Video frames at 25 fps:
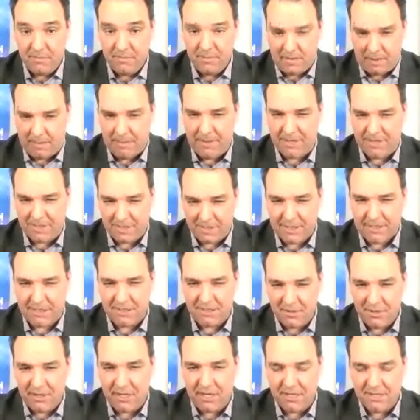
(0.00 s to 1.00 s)
Does that make
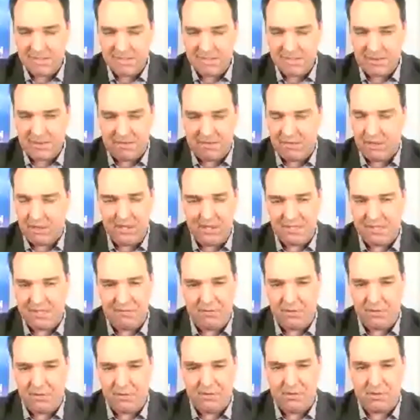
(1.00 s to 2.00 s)
sense, you guys? Have you guys
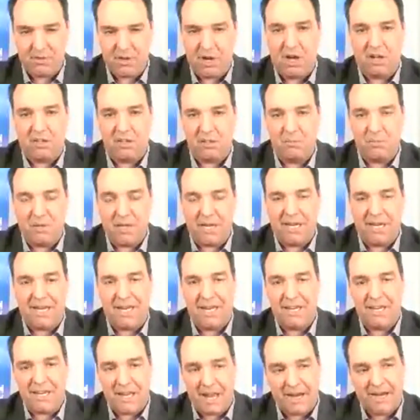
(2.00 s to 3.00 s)
ever contemplated
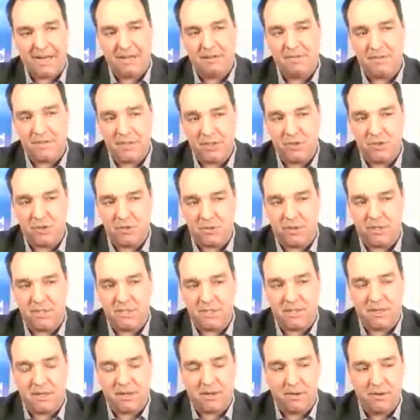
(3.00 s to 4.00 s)
a negative interest rate
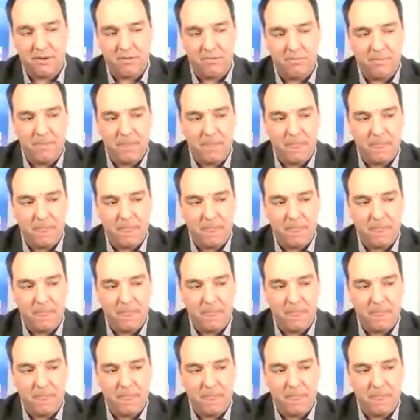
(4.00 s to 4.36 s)
scenario?